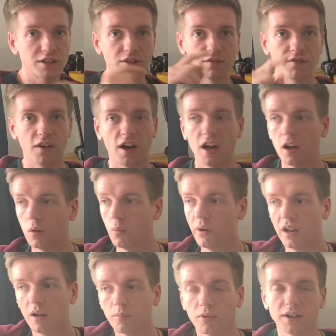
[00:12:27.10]
to fire when
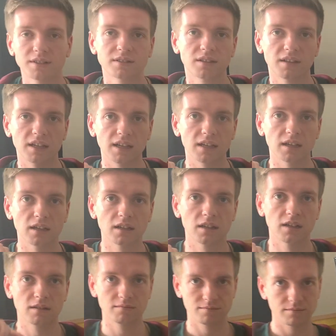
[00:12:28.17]
I press the
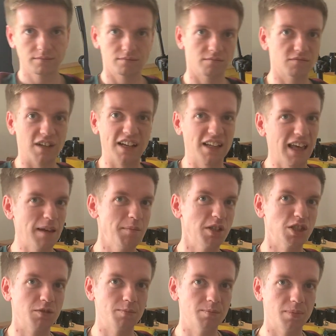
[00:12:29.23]
take
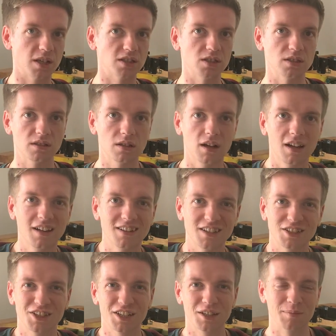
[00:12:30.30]
image button, the
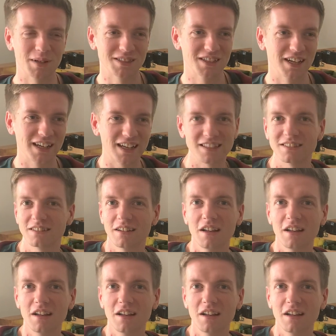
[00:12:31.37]
shutter button, I guess.